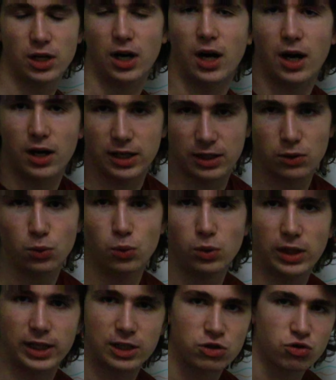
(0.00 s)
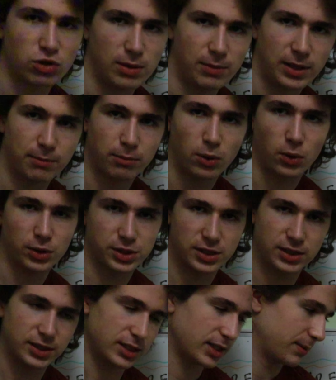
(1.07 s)
are all extremely
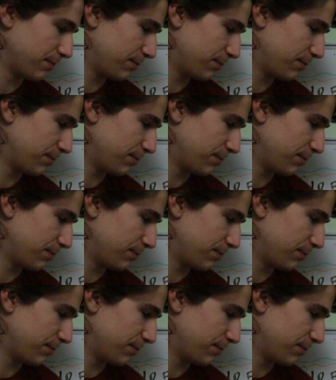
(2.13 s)
important.